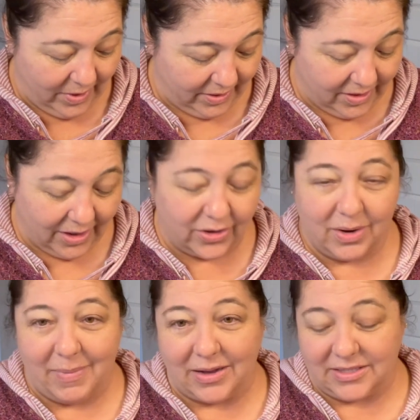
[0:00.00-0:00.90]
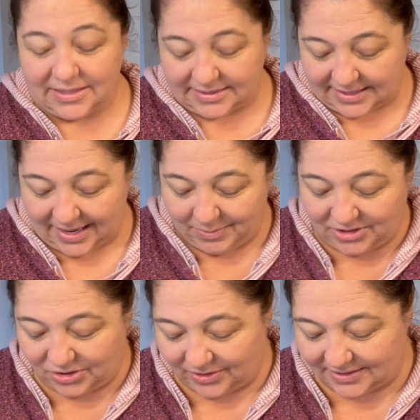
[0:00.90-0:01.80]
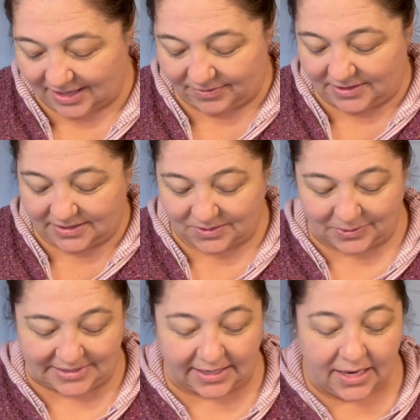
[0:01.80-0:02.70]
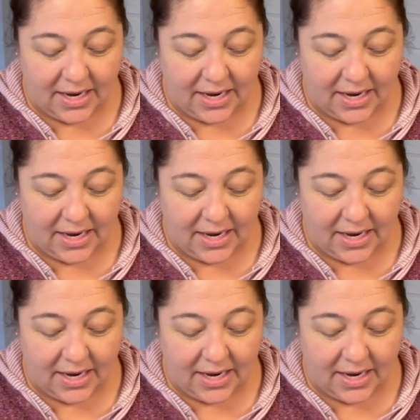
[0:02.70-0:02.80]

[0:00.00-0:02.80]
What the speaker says: a good amount to decide. I'm gonna turn this off because it's noisy.